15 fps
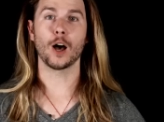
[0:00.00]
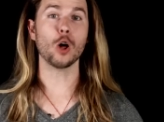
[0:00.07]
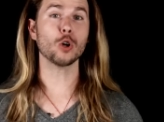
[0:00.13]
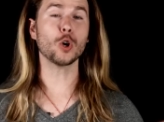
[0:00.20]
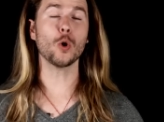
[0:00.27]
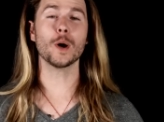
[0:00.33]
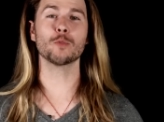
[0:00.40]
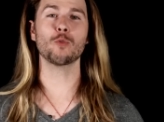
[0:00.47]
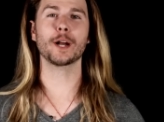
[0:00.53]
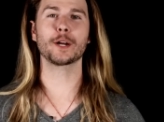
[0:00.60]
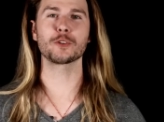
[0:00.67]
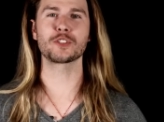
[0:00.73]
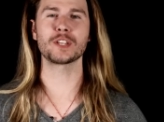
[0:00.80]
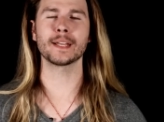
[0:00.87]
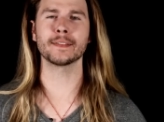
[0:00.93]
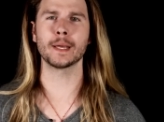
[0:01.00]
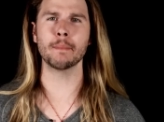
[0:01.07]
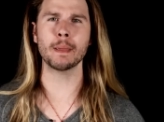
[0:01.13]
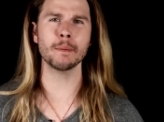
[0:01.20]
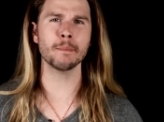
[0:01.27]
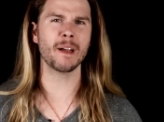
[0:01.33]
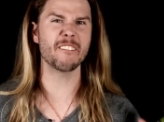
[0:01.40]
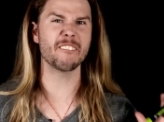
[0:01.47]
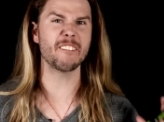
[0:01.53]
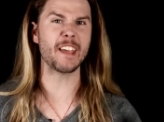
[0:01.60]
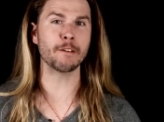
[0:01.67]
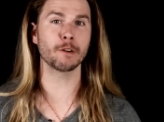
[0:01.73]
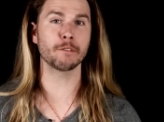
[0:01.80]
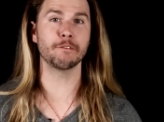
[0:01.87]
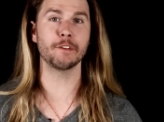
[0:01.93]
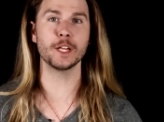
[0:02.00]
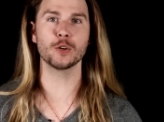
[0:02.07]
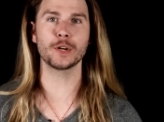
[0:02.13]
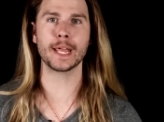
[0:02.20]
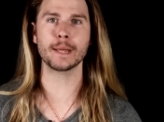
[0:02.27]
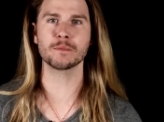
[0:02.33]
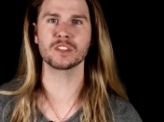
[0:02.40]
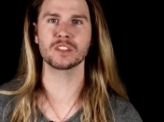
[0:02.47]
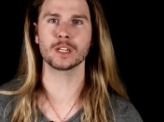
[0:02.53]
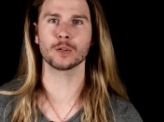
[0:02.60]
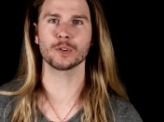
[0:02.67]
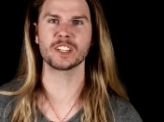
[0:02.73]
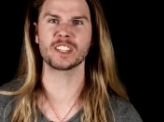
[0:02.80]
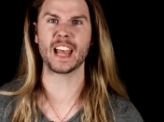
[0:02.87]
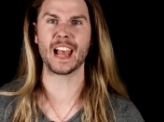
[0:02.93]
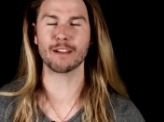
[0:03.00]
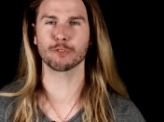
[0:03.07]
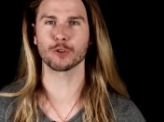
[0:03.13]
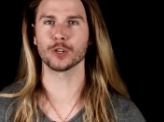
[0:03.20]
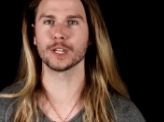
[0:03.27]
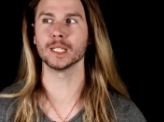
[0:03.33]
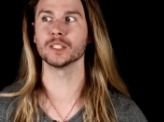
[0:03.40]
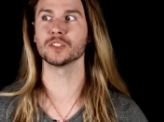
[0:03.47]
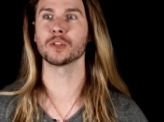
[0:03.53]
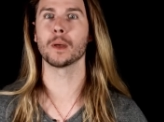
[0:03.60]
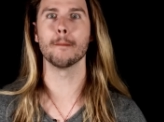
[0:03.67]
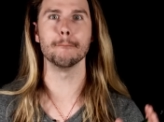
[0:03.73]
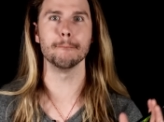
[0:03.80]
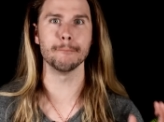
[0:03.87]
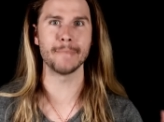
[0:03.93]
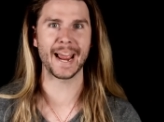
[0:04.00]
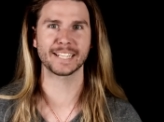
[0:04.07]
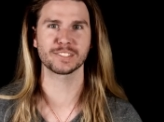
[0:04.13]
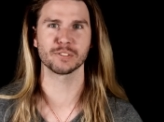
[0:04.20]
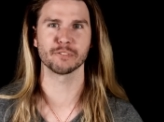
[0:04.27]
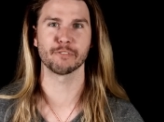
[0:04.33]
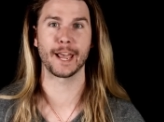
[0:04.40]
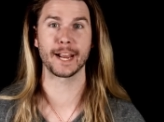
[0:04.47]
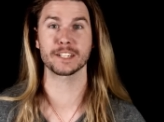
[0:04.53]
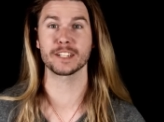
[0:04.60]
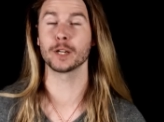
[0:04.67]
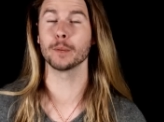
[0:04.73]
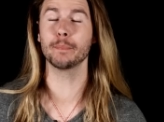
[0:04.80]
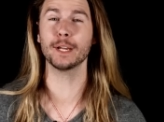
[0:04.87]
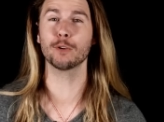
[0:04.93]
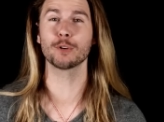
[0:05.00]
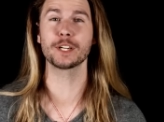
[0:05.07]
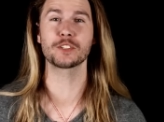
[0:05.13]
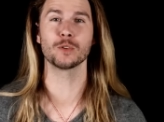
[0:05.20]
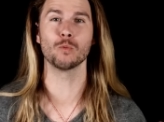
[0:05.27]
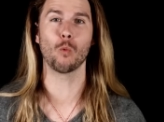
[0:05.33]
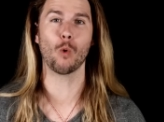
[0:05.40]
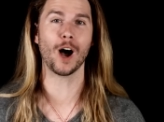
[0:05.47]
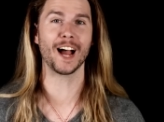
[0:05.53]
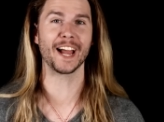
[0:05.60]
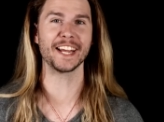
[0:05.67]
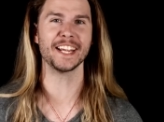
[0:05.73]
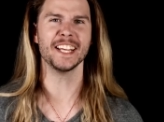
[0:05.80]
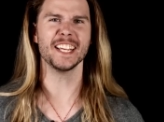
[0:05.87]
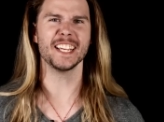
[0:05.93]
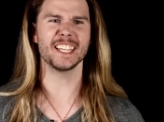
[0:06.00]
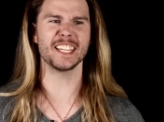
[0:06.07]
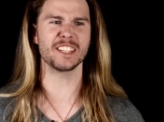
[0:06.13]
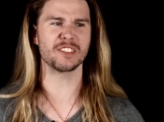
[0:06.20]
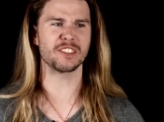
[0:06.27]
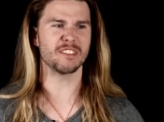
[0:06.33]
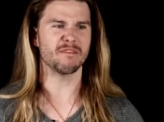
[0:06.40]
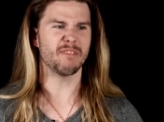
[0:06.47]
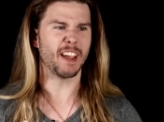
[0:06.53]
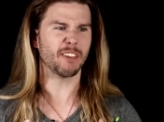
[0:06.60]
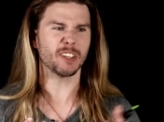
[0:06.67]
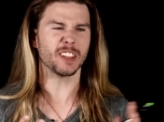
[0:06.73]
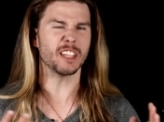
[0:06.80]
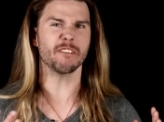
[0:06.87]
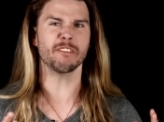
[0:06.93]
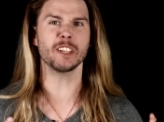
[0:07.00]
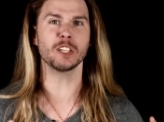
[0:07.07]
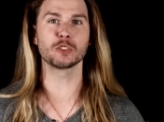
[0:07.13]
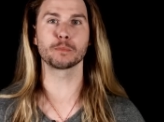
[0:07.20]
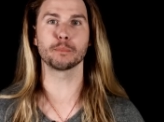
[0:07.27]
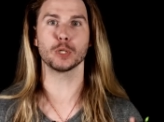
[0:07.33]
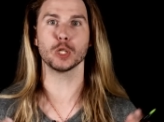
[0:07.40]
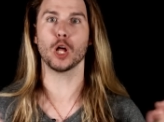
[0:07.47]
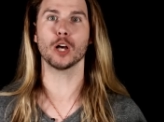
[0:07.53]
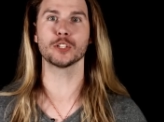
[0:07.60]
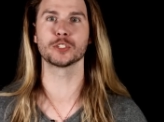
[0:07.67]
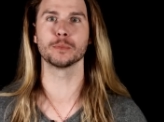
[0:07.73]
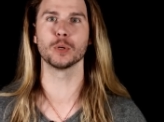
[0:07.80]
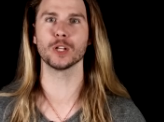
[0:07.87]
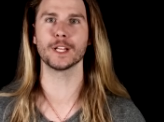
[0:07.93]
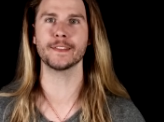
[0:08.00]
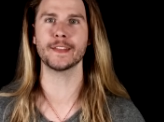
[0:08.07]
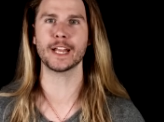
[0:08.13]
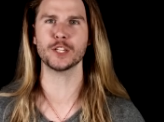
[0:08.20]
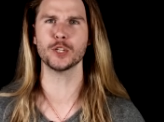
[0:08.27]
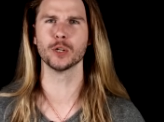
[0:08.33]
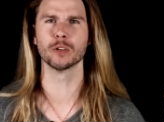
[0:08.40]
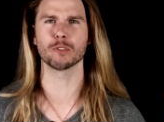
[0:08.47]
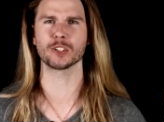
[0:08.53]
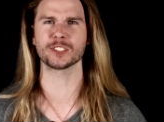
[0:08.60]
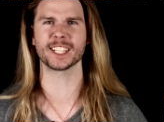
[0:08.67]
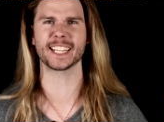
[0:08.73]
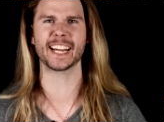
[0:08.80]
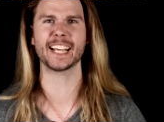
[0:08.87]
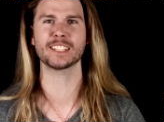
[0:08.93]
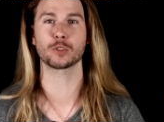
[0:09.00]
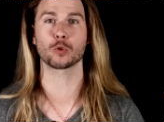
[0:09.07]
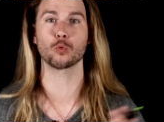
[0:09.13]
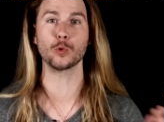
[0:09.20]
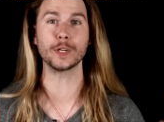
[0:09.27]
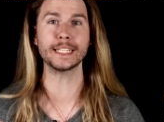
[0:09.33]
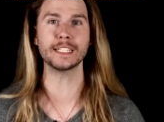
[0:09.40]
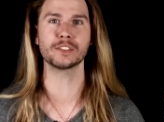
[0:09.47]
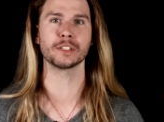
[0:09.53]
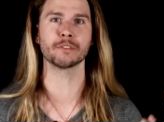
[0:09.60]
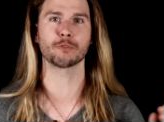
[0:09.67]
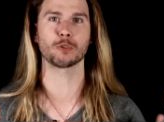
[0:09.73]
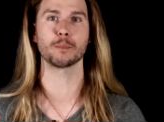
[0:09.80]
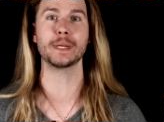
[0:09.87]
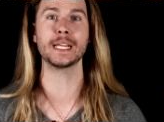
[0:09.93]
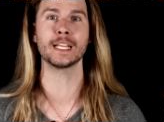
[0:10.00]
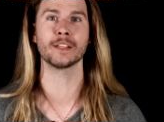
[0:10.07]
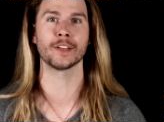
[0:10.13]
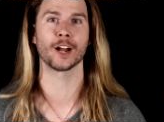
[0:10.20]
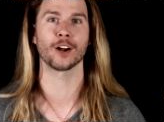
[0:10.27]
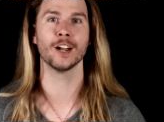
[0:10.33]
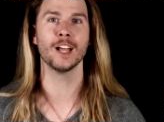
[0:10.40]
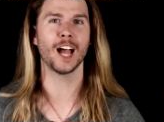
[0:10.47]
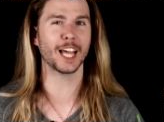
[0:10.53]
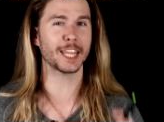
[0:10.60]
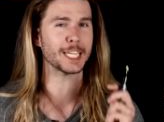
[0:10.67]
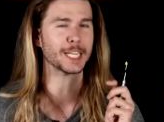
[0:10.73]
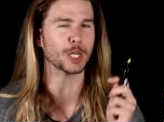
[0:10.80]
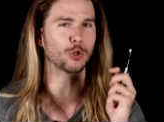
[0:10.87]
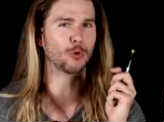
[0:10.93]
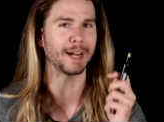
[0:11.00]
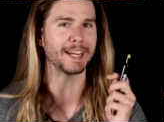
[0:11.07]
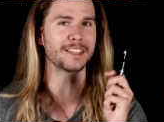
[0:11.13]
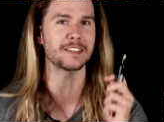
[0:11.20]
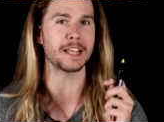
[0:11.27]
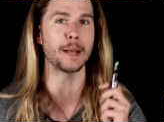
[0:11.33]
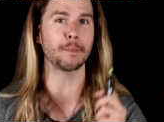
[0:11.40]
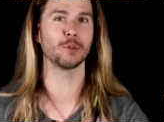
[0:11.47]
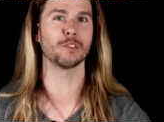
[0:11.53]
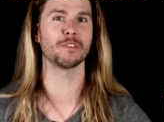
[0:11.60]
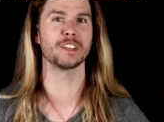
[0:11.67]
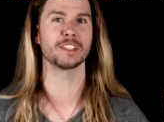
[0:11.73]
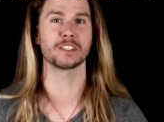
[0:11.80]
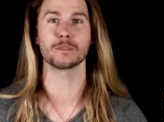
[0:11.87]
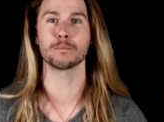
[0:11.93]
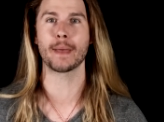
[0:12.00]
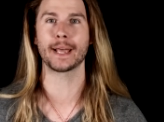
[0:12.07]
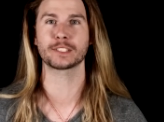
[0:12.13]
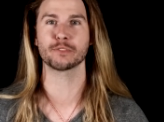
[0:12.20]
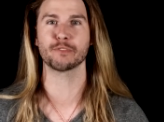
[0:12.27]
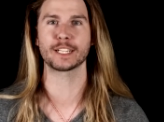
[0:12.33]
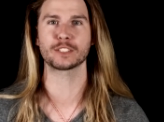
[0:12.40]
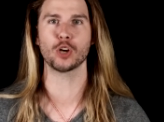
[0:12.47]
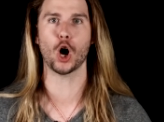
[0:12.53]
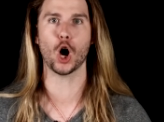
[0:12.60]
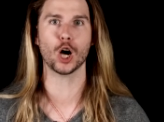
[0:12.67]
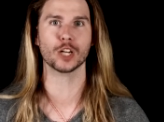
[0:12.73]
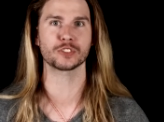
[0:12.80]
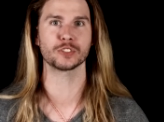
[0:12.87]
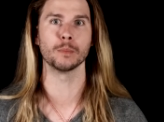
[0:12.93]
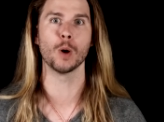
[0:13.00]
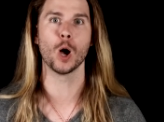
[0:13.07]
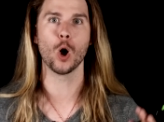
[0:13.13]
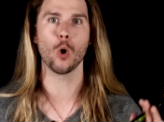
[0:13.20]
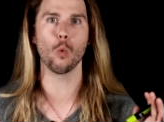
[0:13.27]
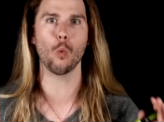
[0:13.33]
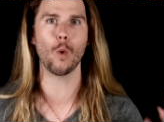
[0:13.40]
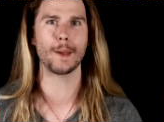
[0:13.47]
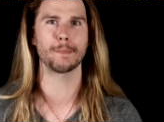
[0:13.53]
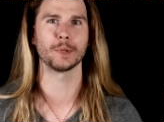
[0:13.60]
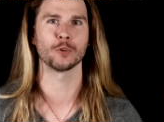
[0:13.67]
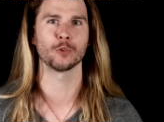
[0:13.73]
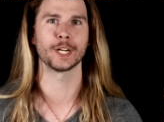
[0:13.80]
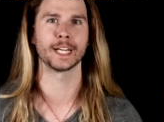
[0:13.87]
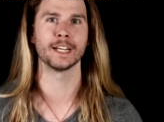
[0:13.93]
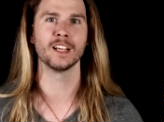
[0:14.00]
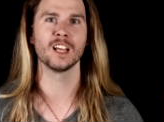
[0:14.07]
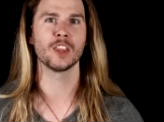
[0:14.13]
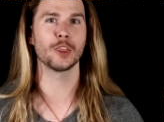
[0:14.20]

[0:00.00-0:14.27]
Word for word: I'll go on record saying that maybe my favorite video game series ever is Mass Effect, and a big reason why is everything feels plausible in that universe, like it has a reason for being there. I think a great example of this is Mass Effect's awesome weaponry.